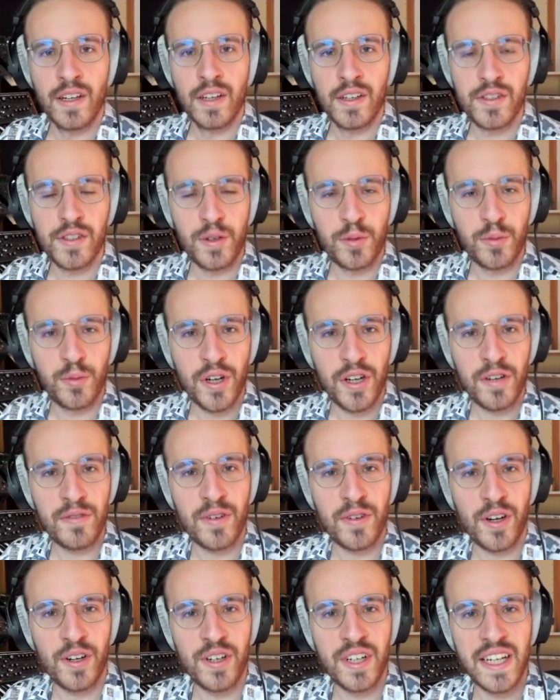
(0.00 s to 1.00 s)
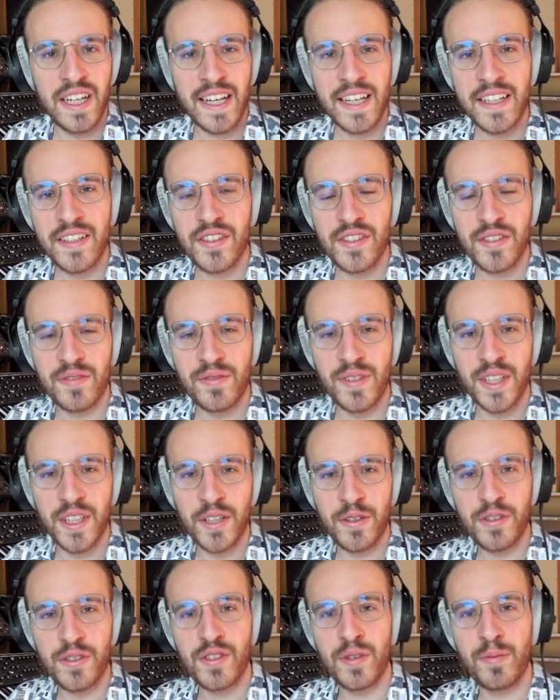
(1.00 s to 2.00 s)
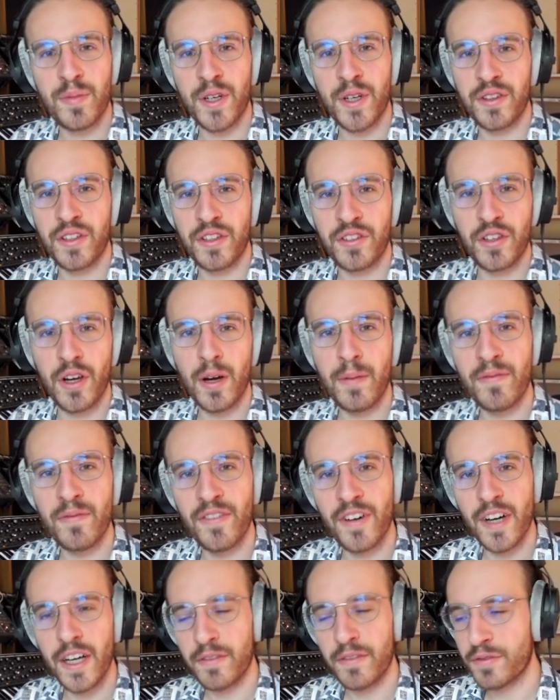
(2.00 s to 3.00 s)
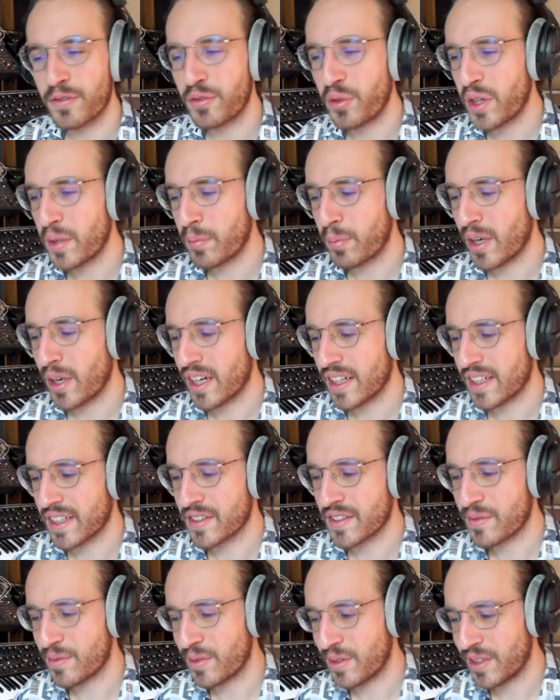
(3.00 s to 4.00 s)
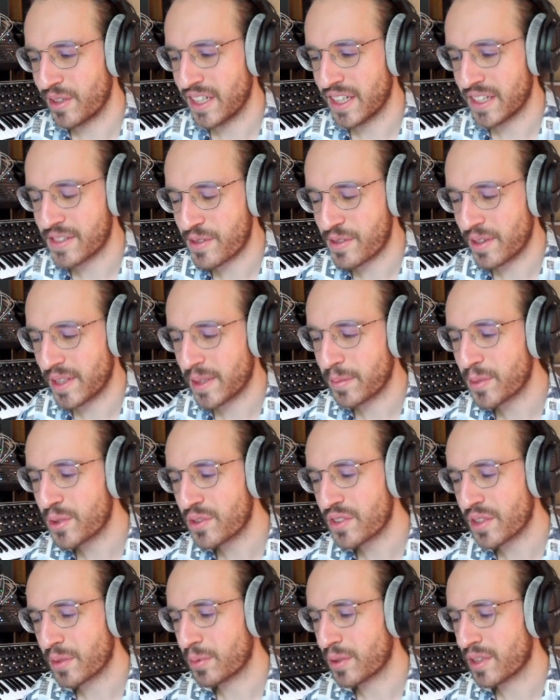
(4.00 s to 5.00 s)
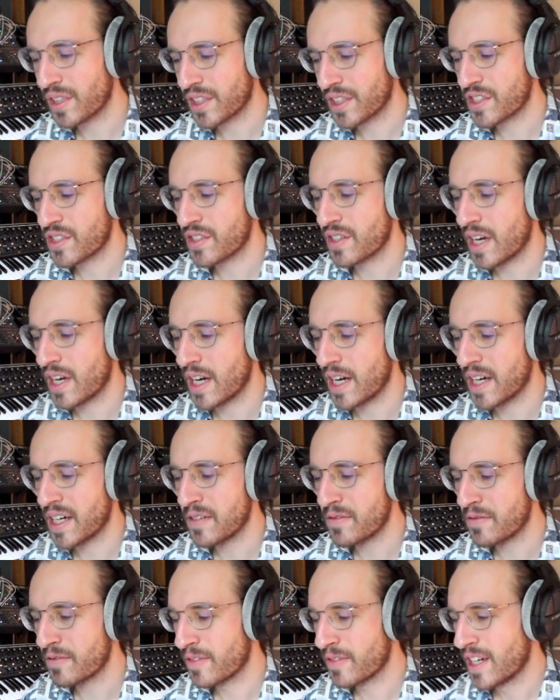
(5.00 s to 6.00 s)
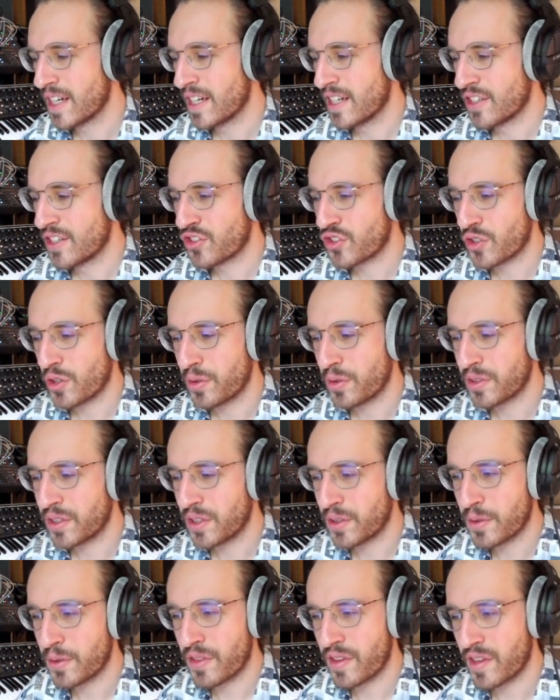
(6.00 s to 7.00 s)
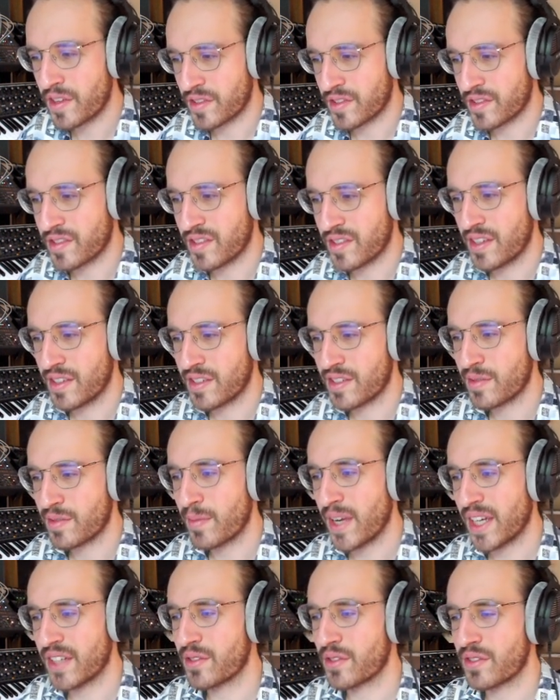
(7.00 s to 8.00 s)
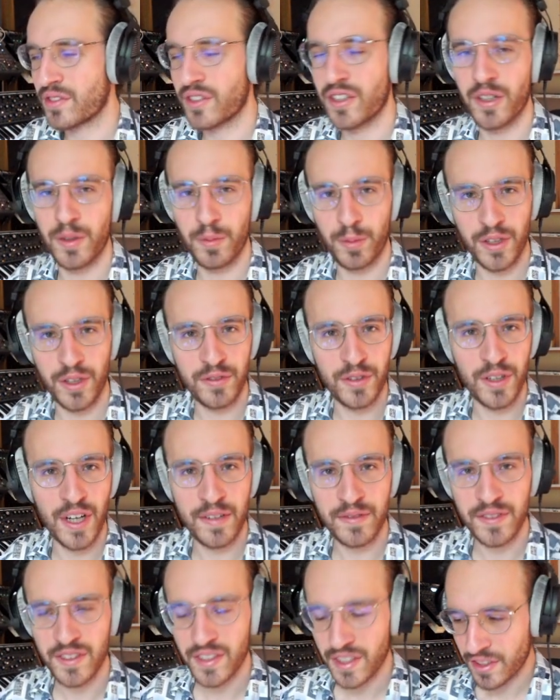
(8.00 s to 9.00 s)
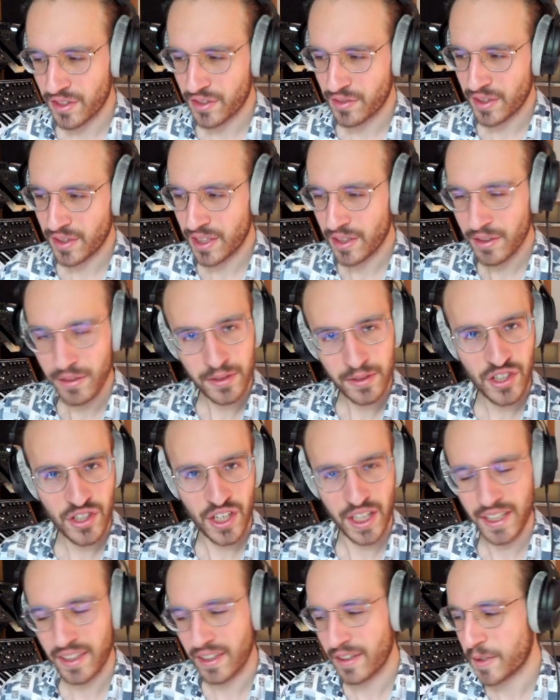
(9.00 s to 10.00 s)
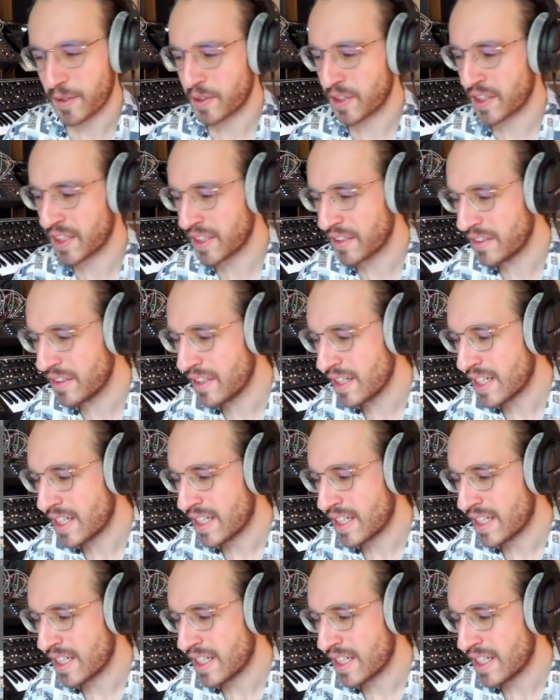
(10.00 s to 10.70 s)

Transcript: So in one of our latest videos about the top 5 free plugins for electronic music production, I've shown you this Smexoscope. If you haven't seen this video, check it out here.